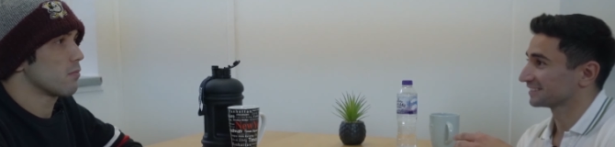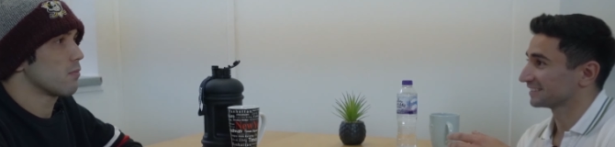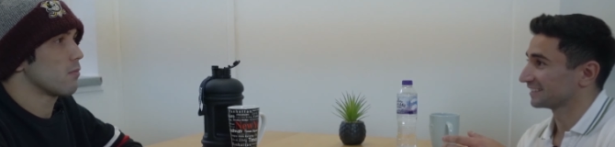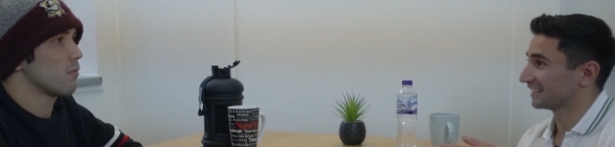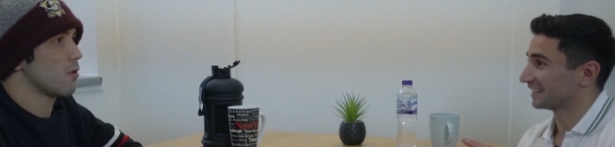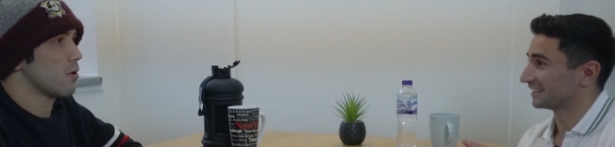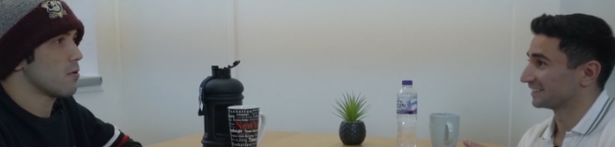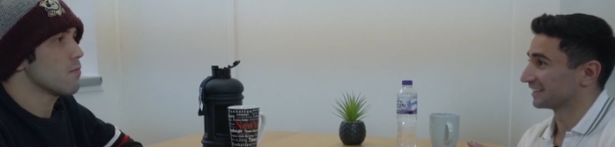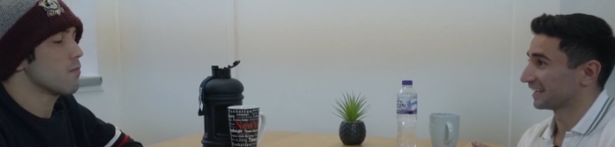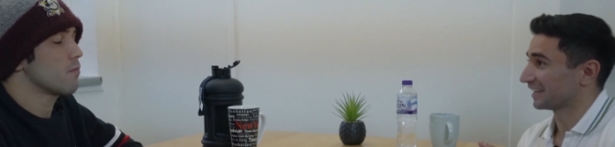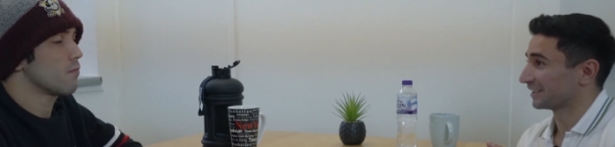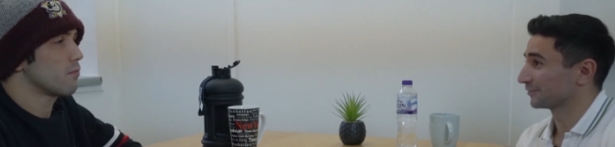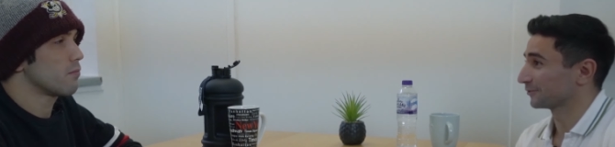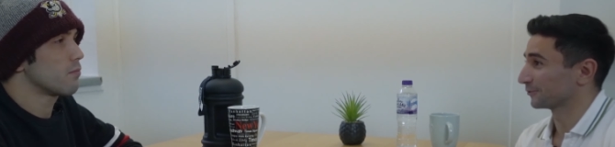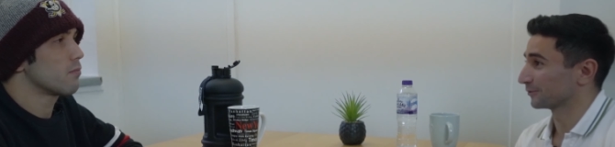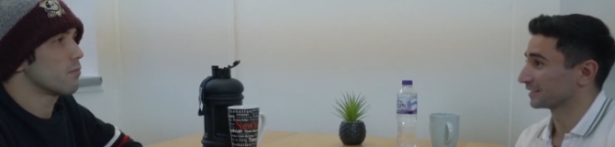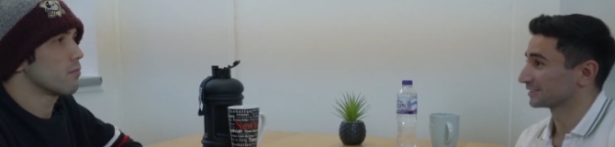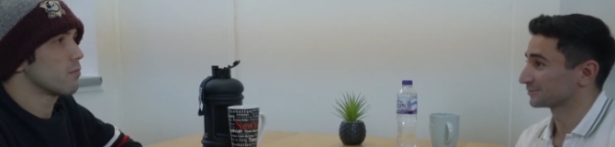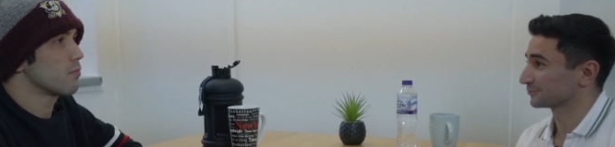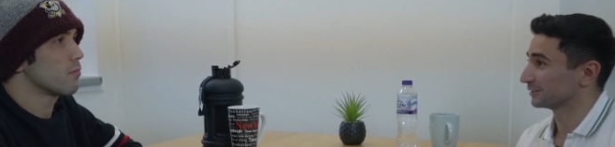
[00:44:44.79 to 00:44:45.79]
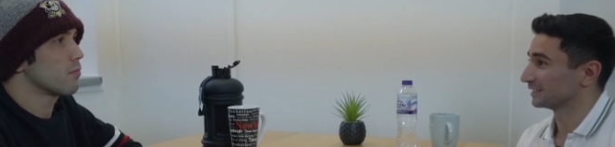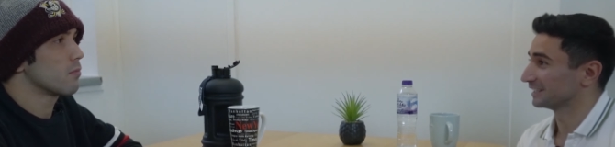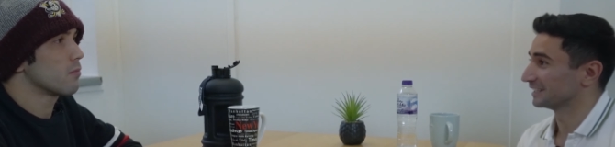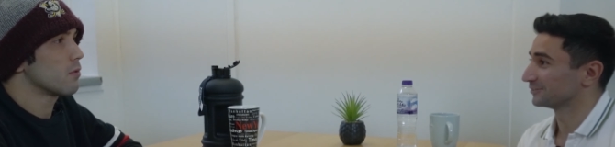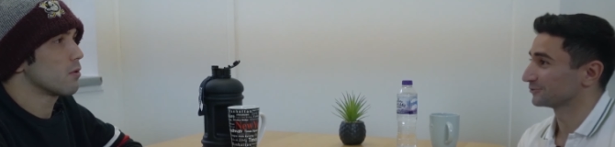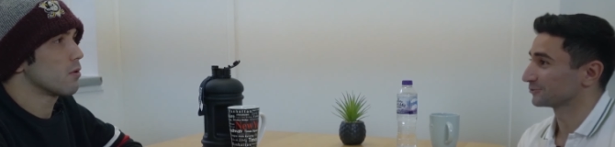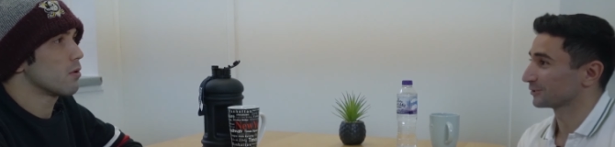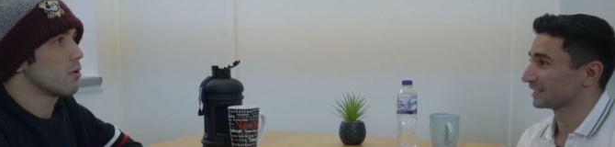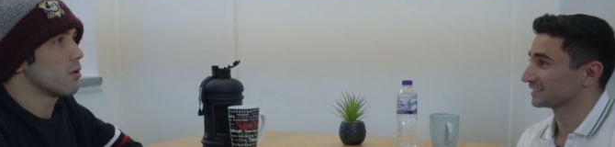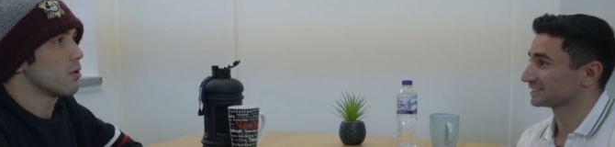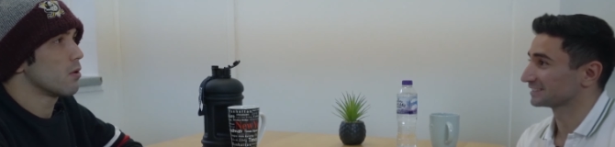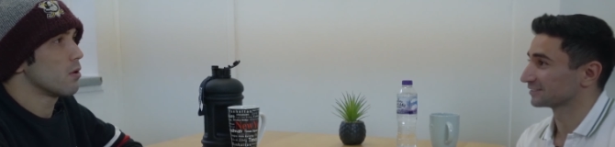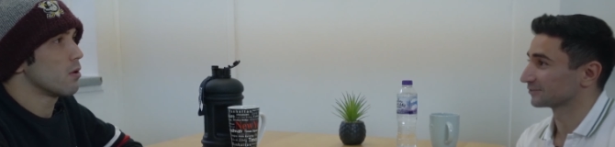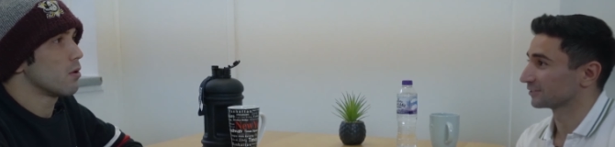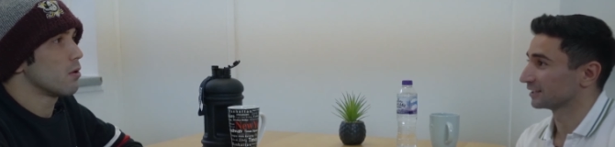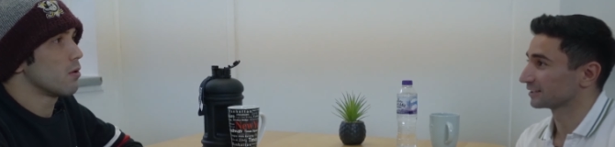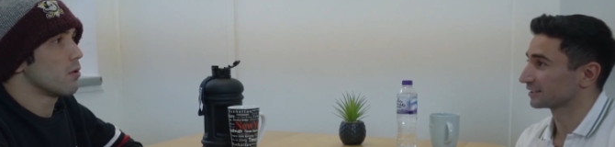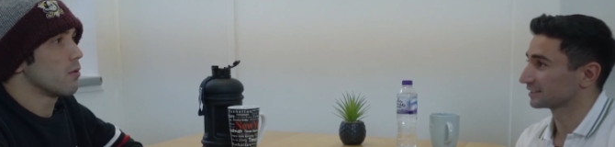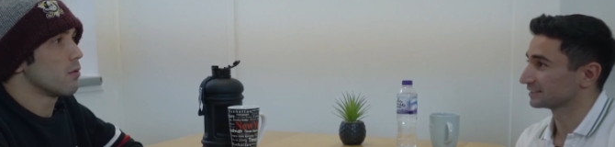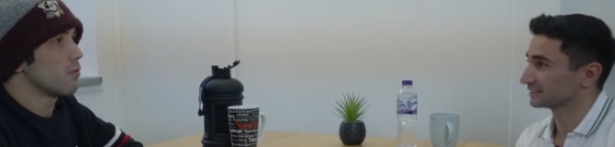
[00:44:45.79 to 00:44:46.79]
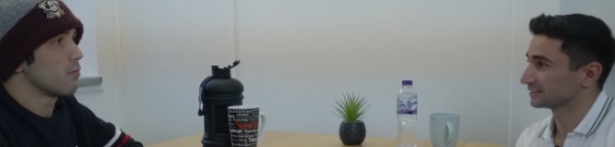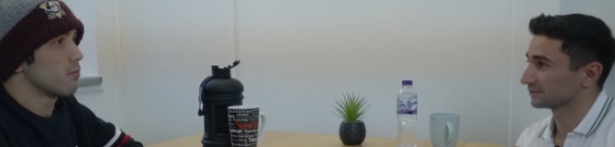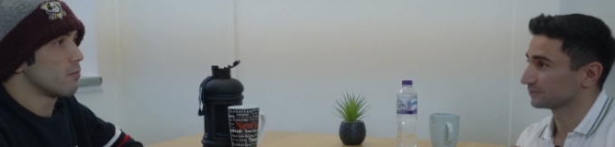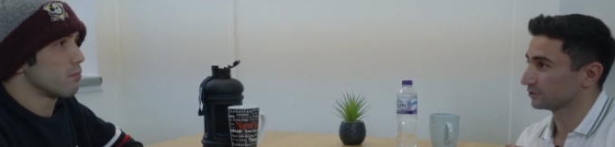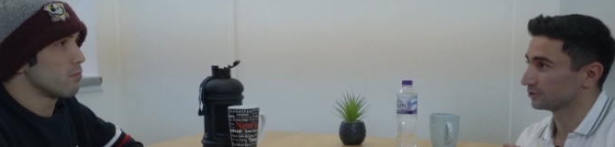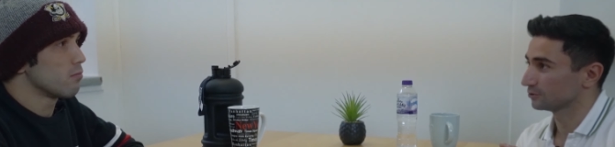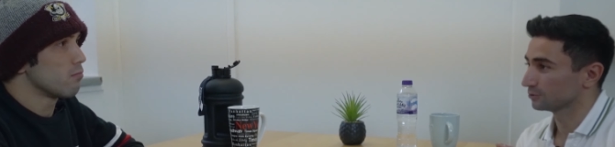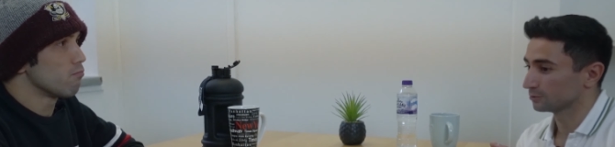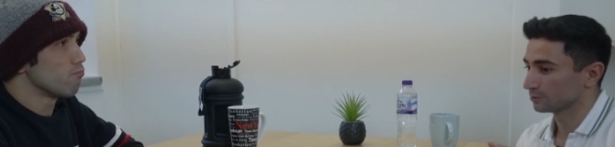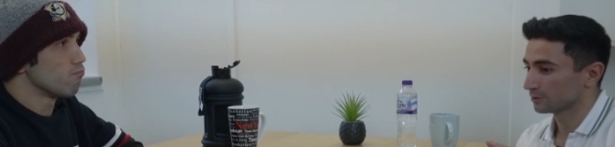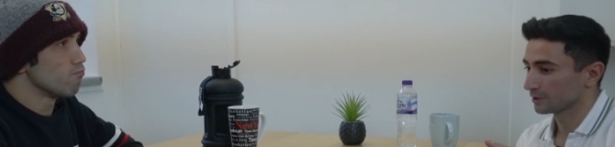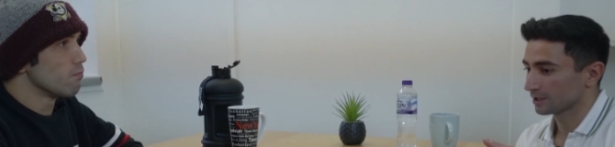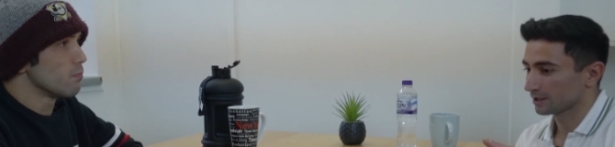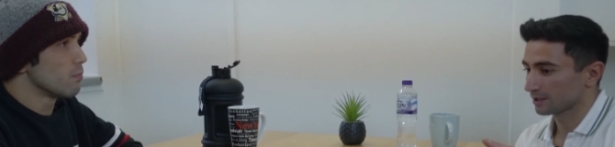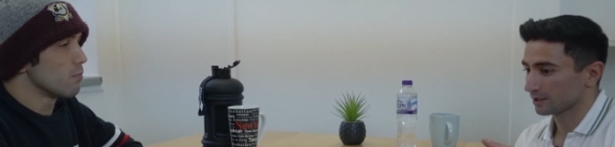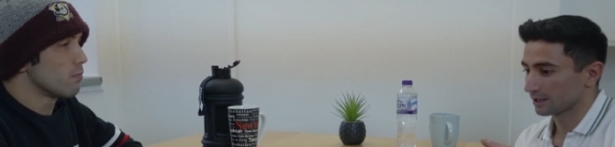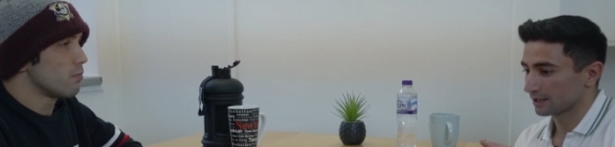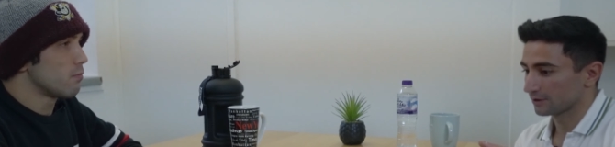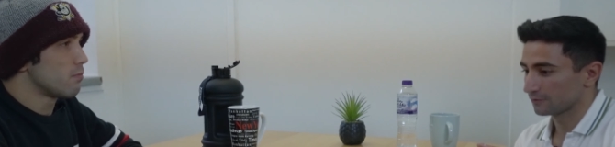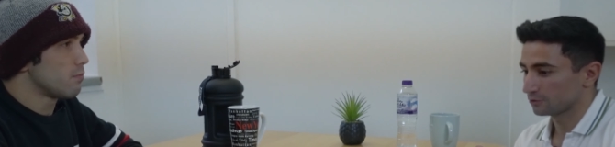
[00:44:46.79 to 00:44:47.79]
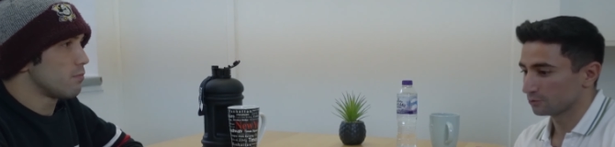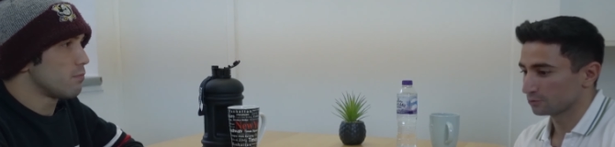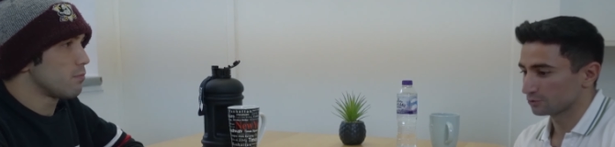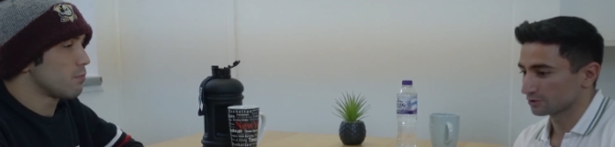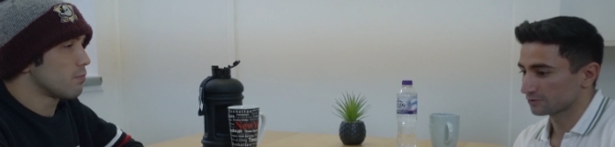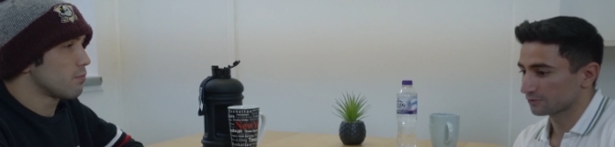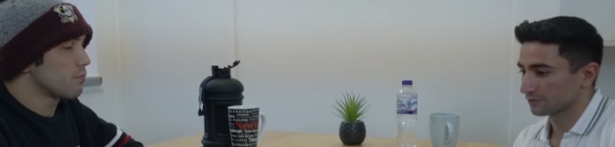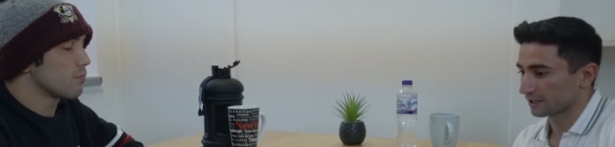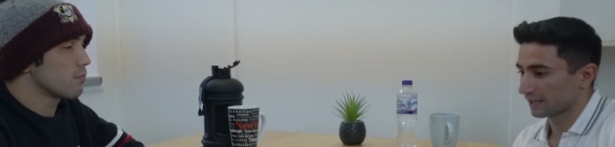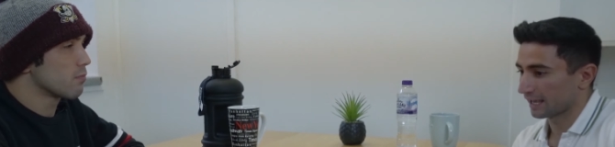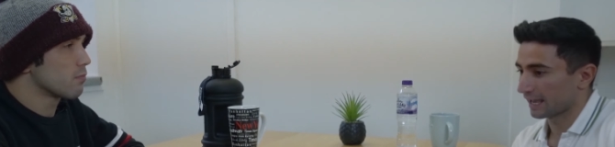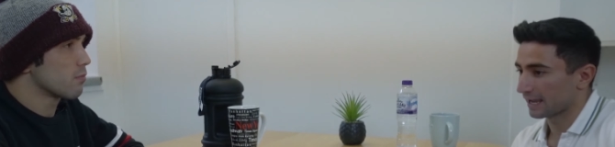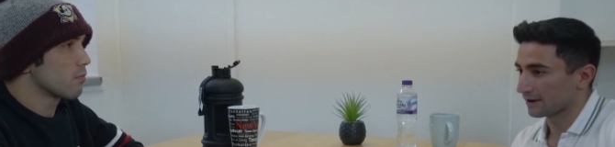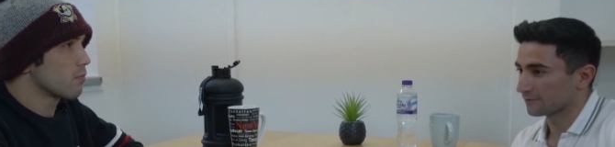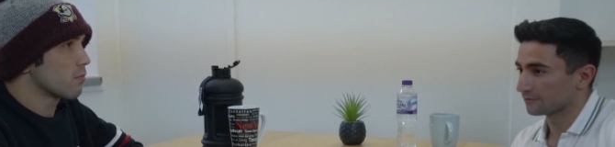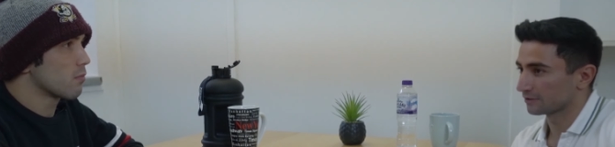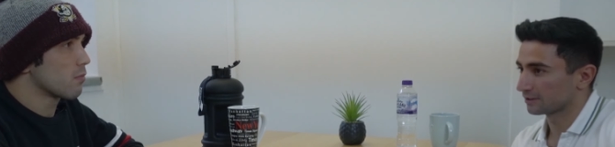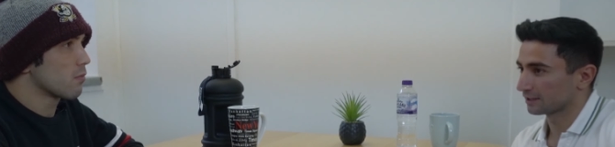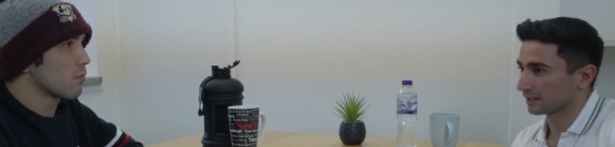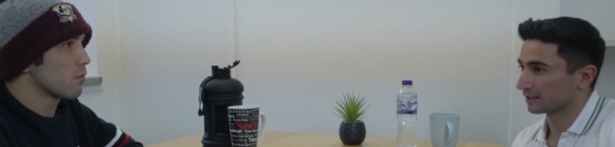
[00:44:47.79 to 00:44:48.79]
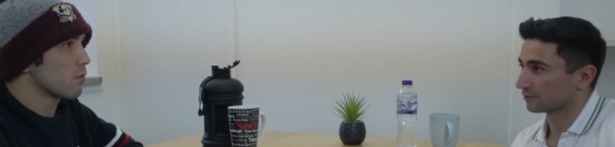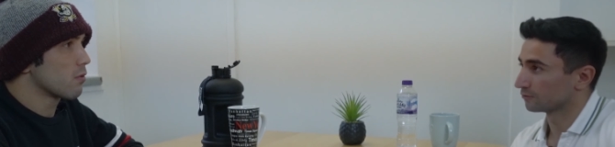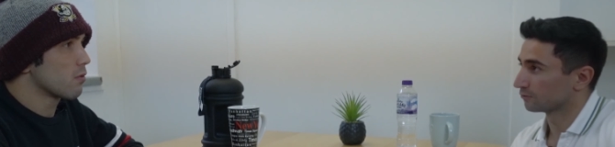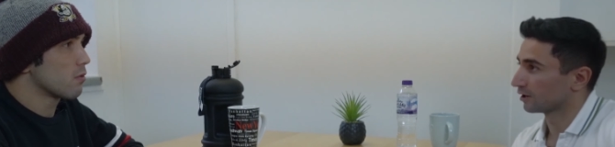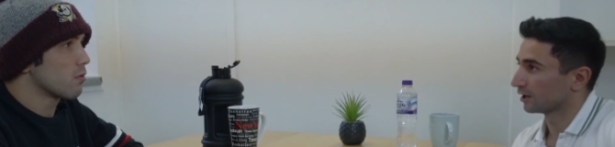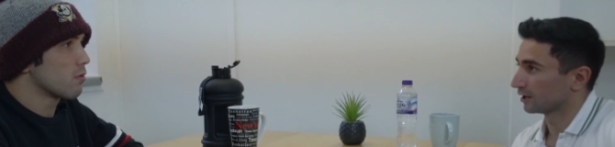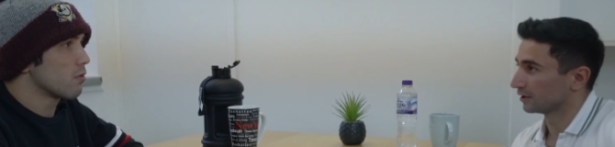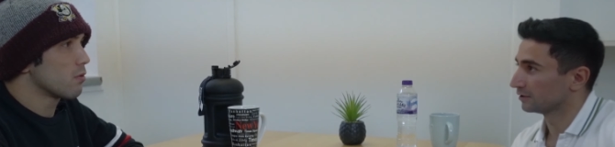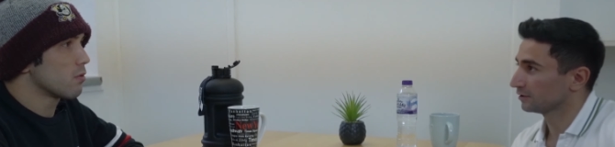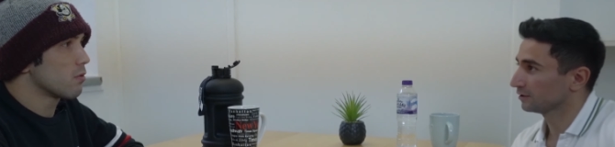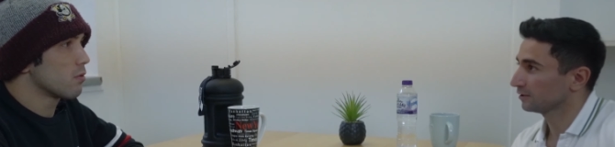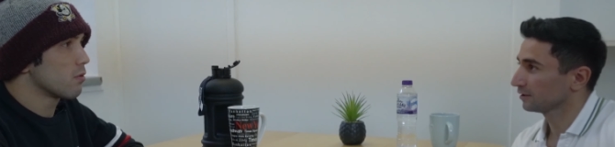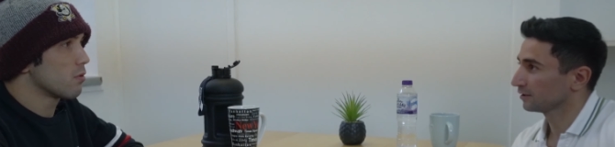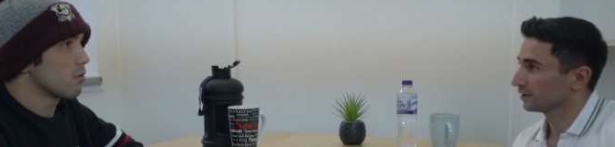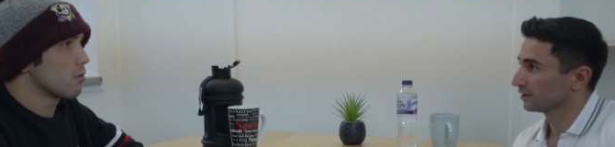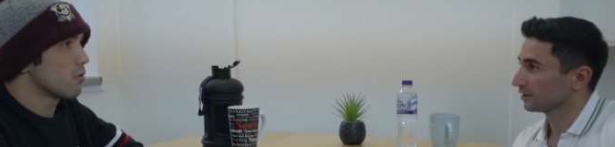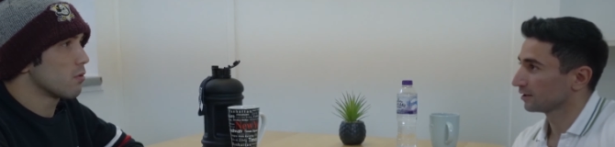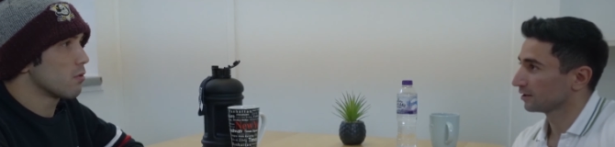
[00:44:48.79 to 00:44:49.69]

Speaker 1: Yeah. And I thought that's really interesting, right? Because if you if you just forget everything and run,